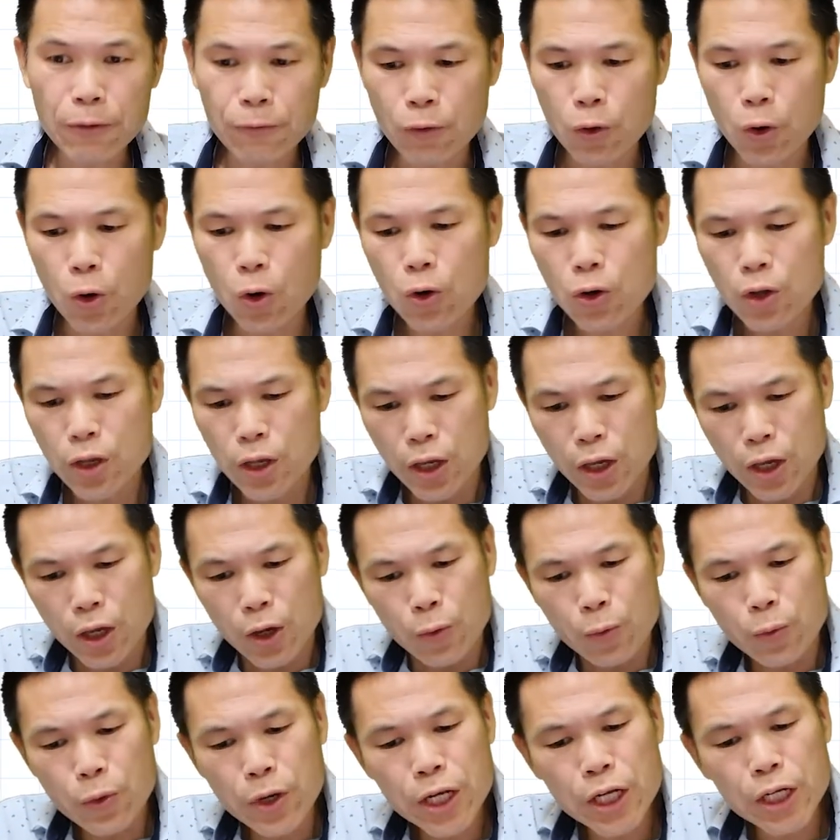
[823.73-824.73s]
of all,
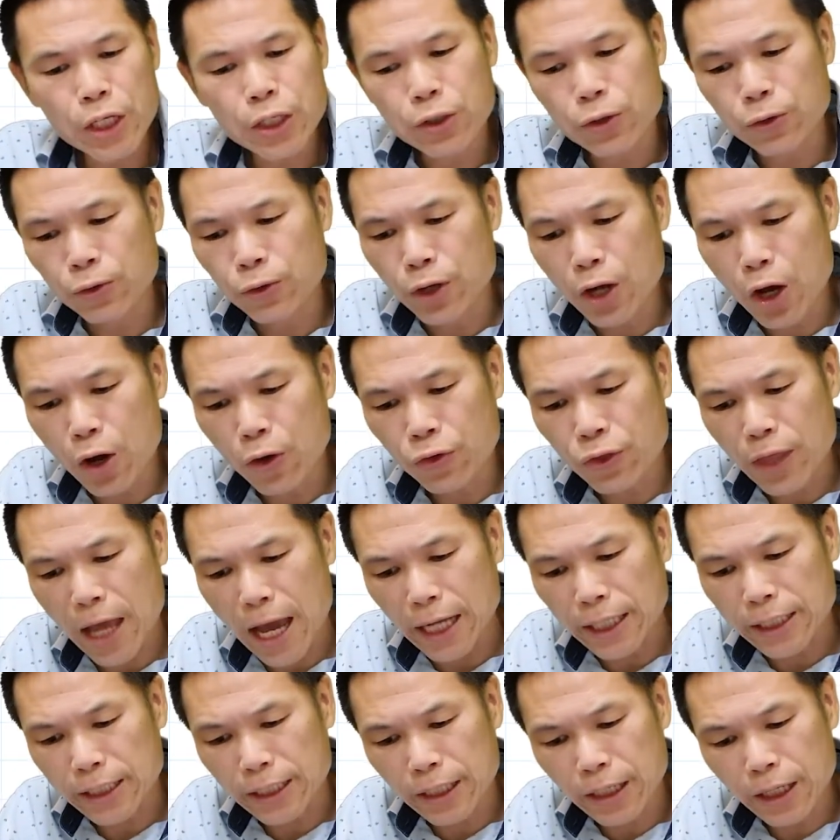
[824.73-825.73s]
we need to know
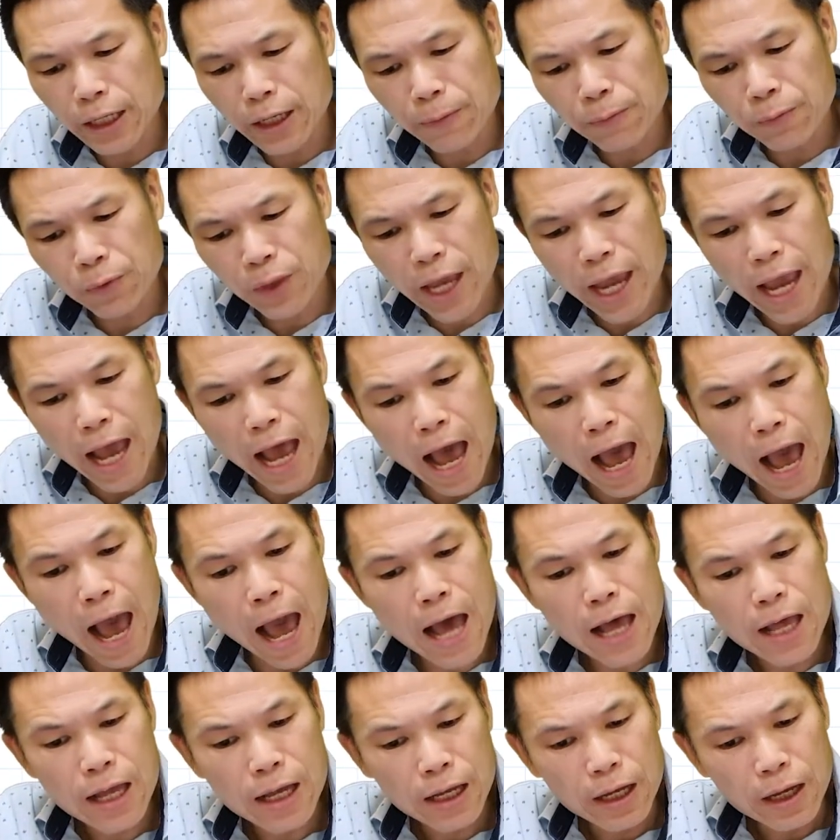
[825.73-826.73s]
that if they
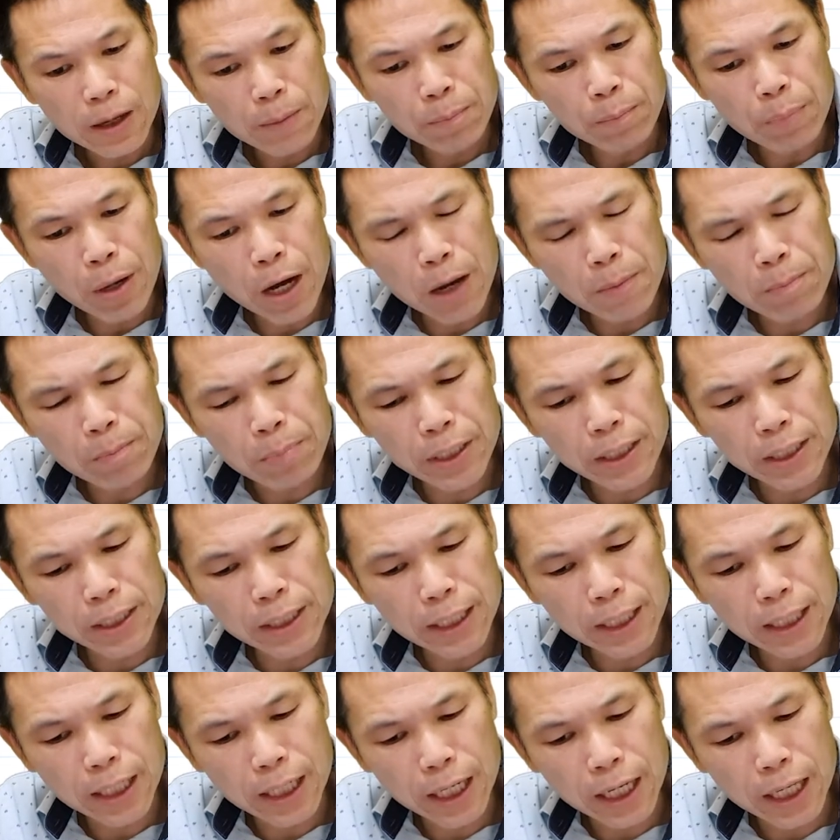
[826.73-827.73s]
are
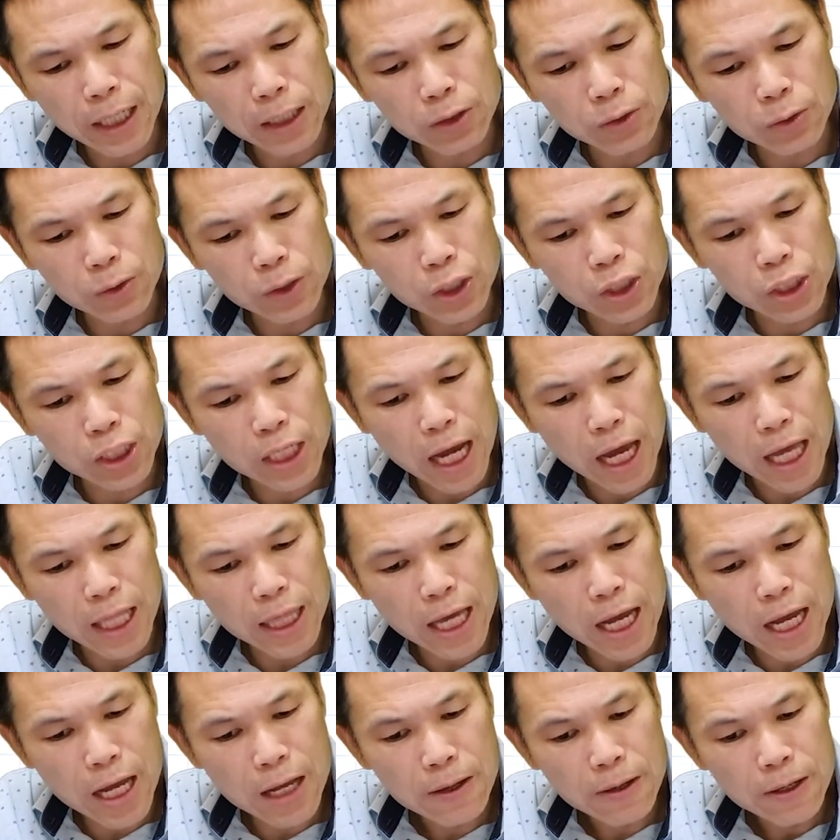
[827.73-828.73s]
perpendicular to each
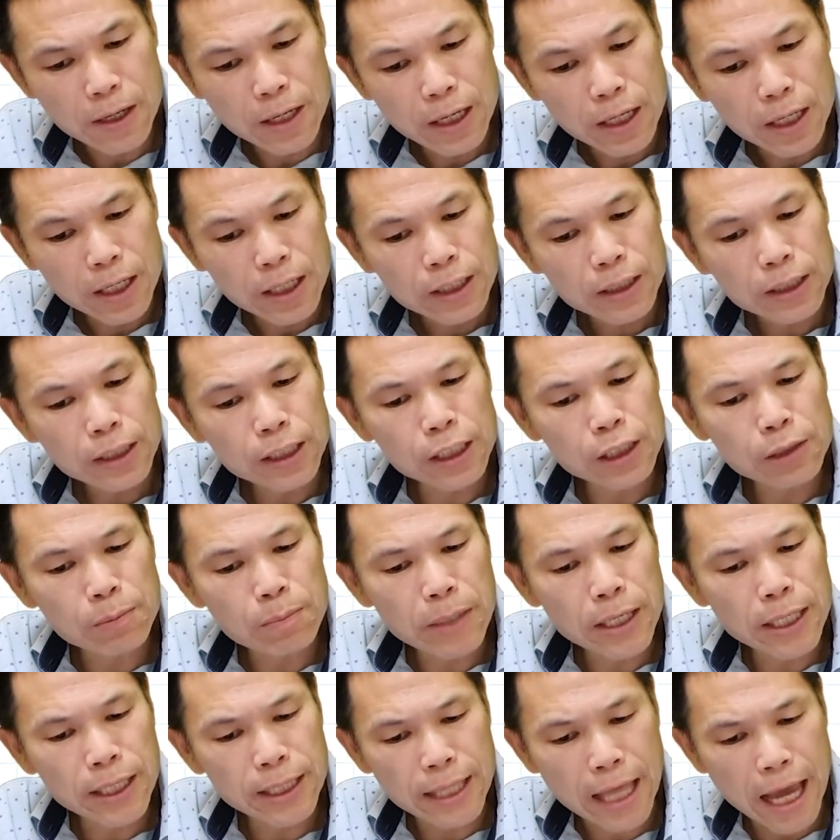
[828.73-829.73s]
other, this
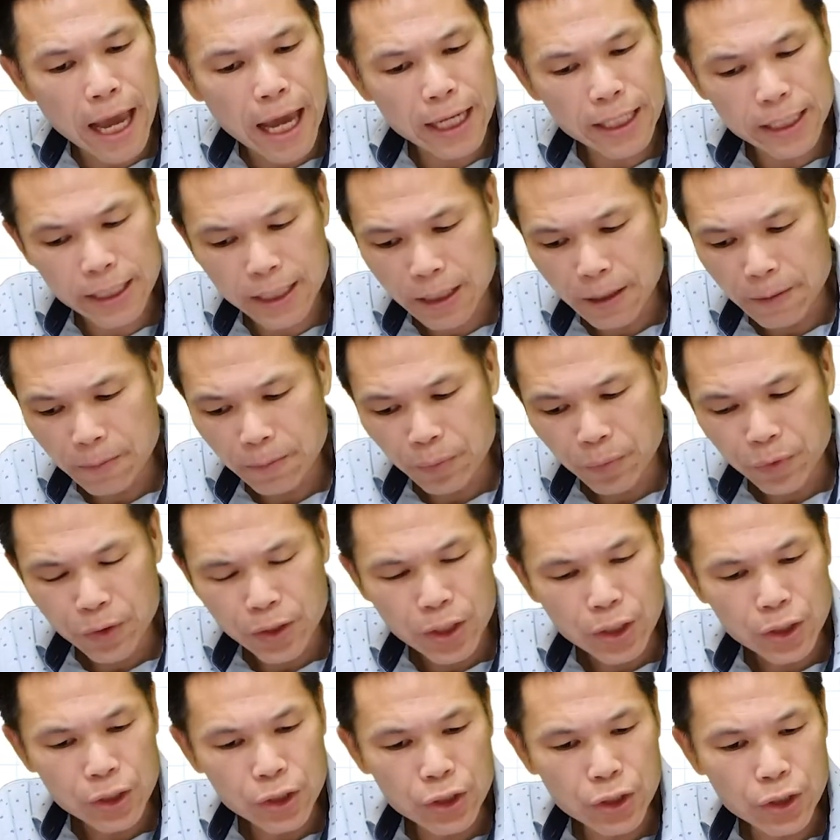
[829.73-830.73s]
means that
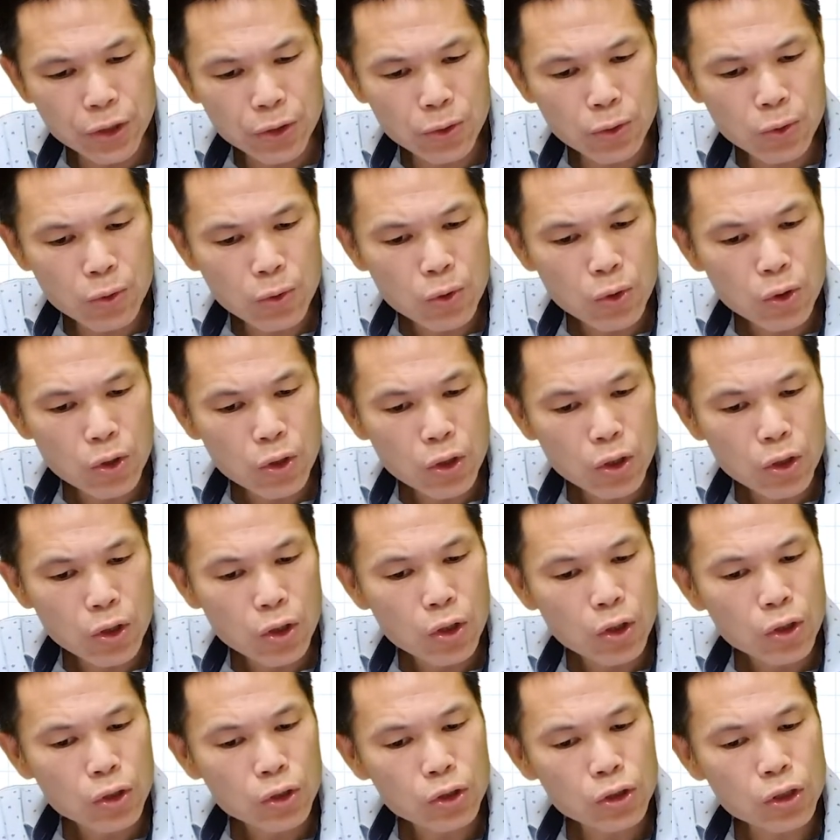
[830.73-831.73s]
U
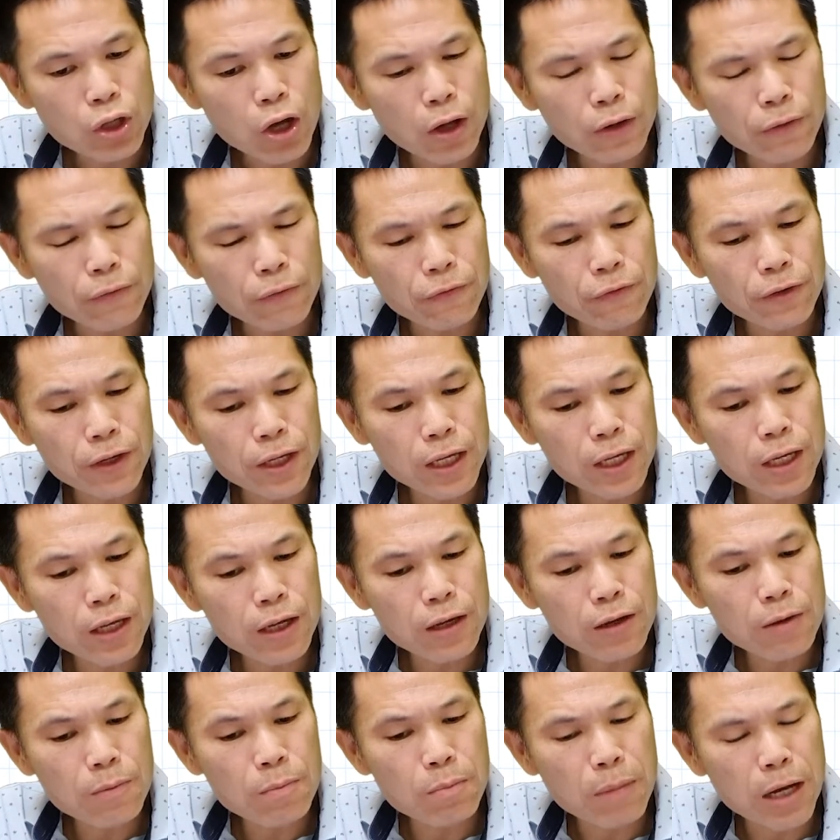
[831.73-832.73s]
dot
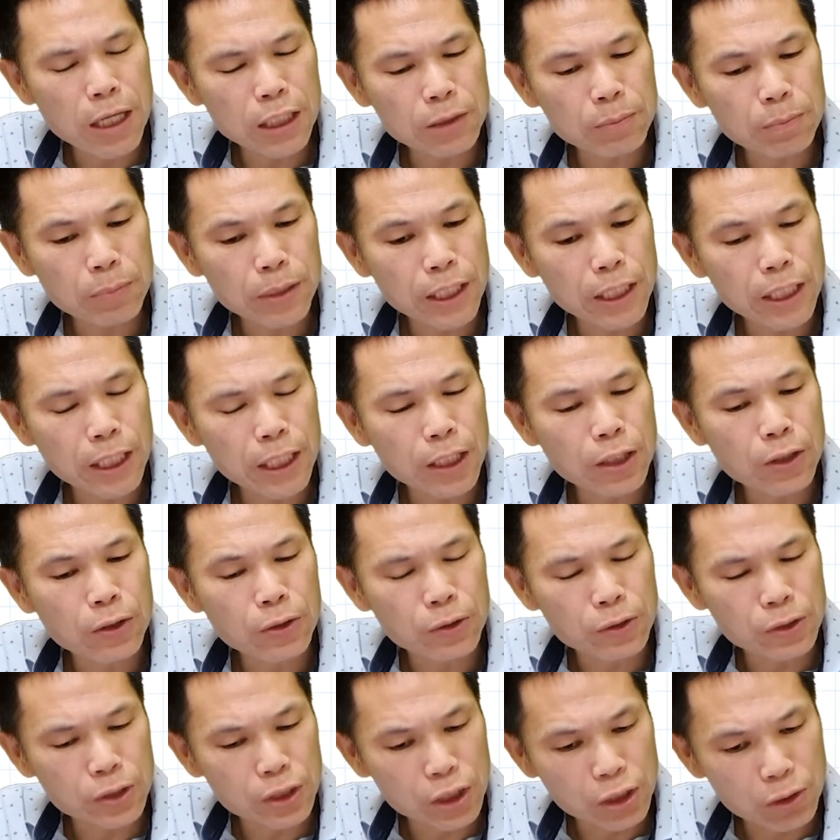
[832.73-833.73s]
V must be
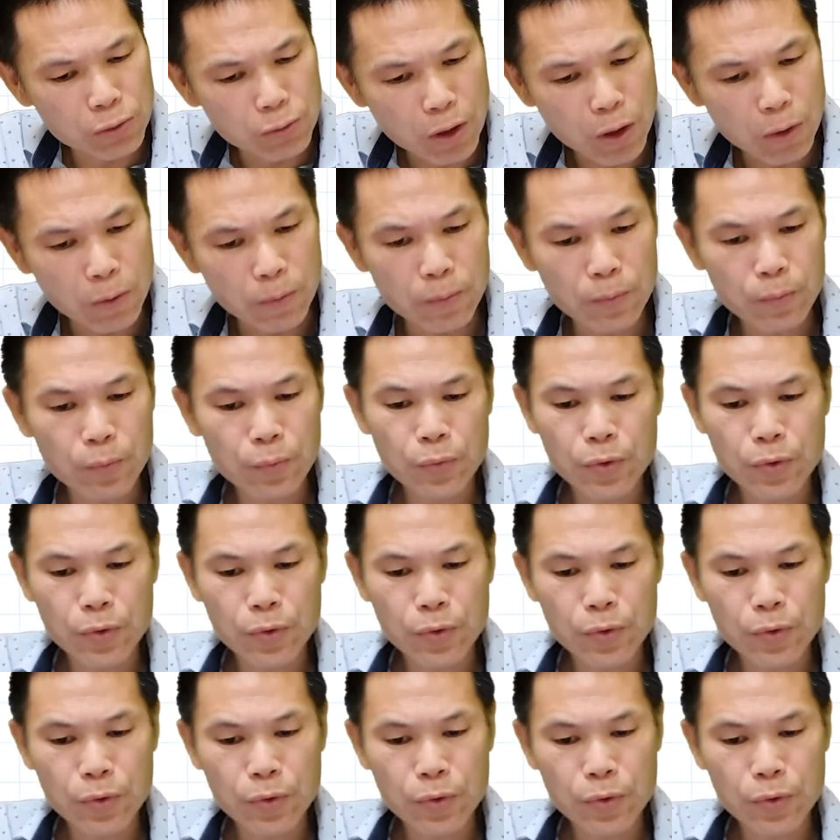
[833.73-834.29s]
equal to 0.